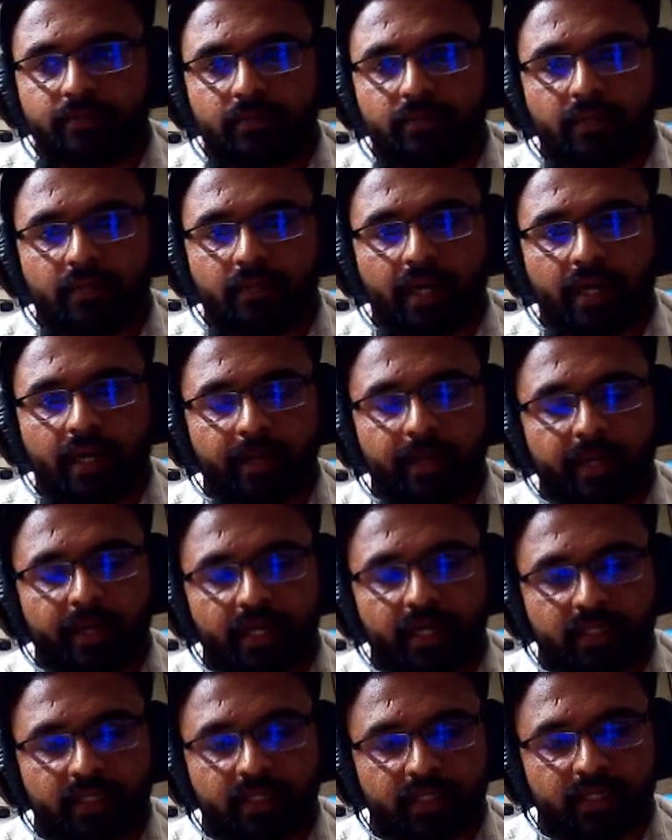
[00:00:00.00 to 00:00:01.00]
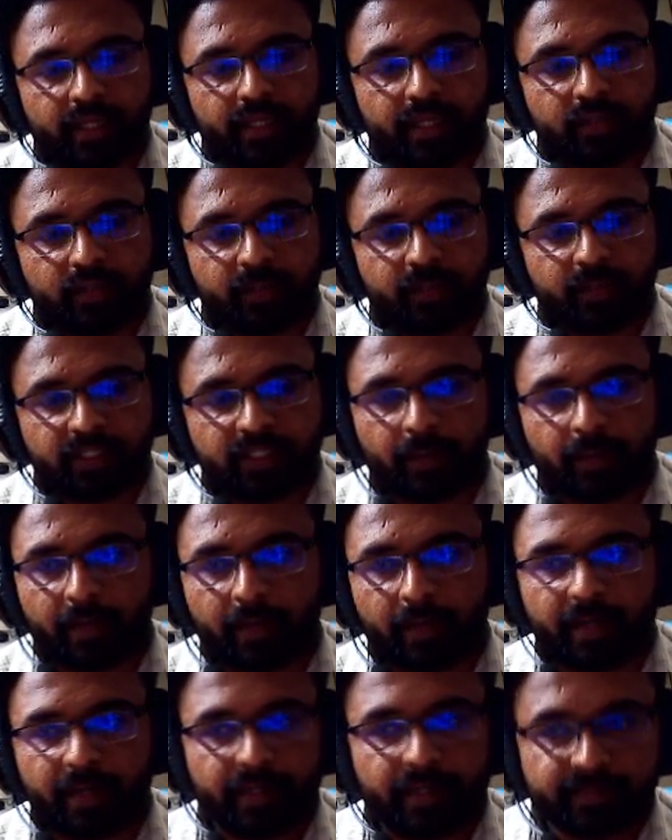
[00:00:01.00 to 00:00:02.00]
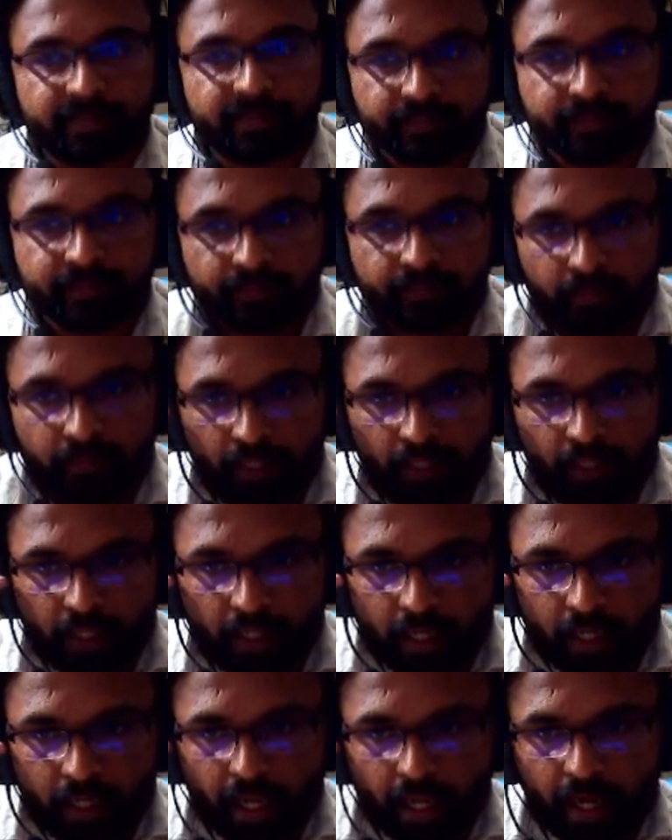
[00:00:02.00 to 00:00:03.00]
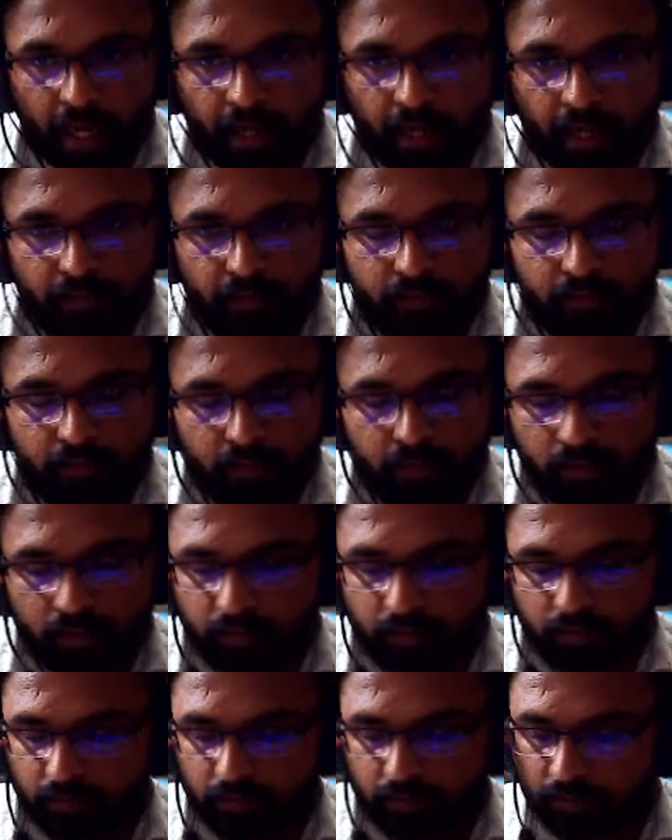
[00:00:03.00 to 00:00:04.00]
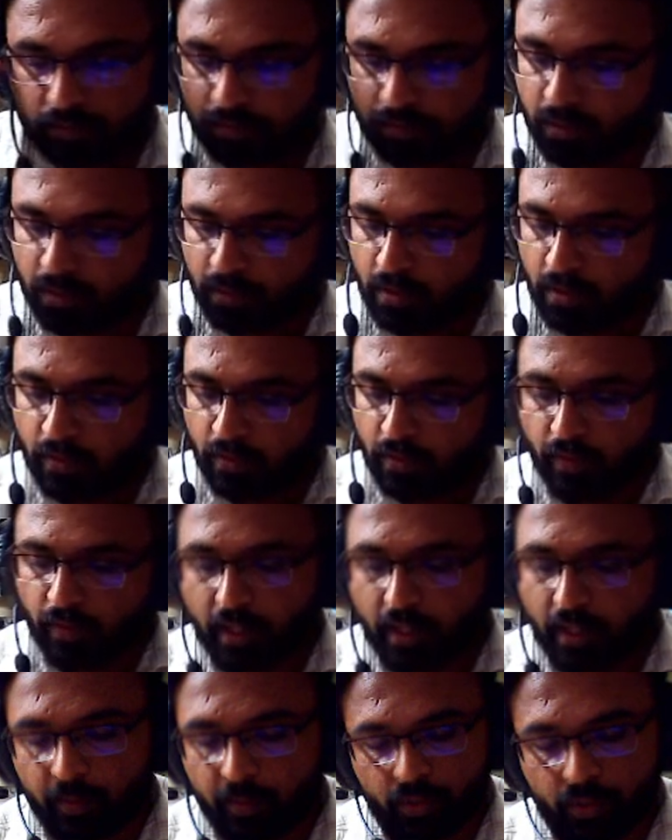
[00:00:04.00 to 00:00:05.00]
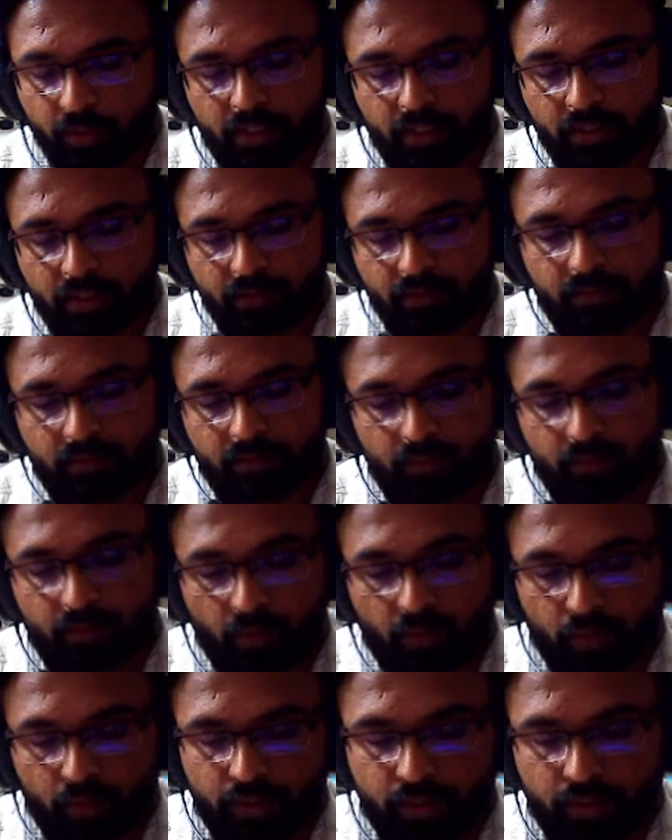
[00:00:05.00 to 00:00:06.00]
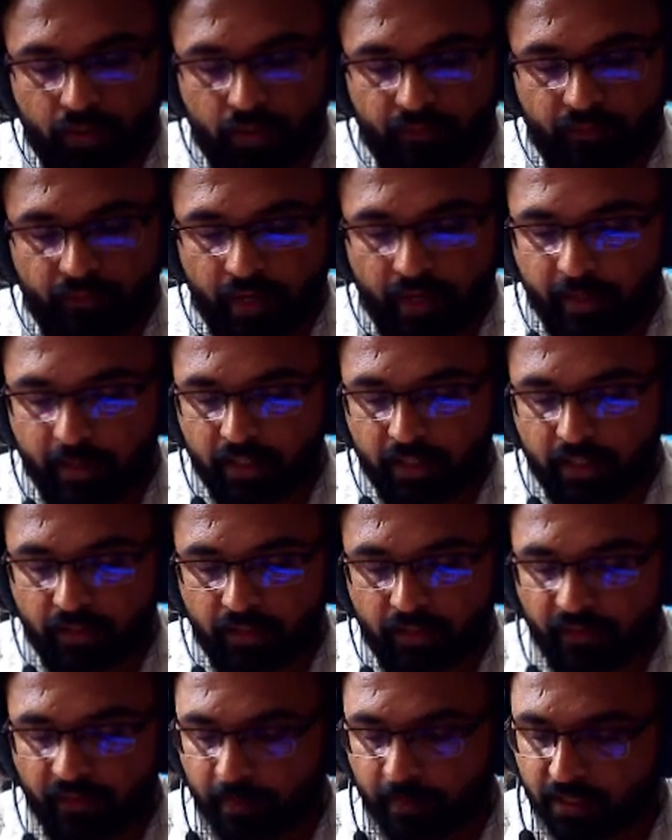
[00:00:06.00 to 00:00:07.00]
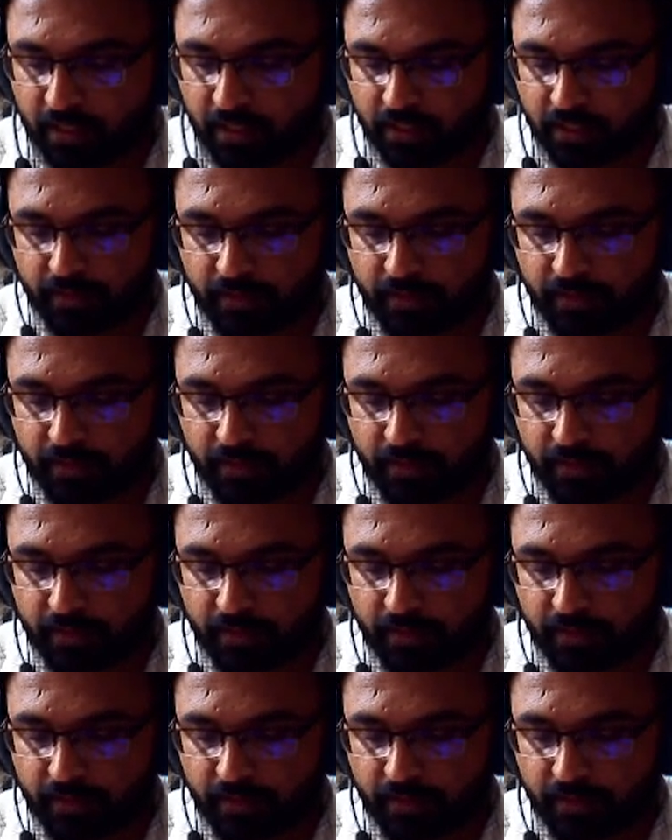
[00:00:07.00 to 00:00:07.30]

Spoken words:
IIT Madras in the Aerospace Department. And so, welcome to the course on fundamentals of combustion.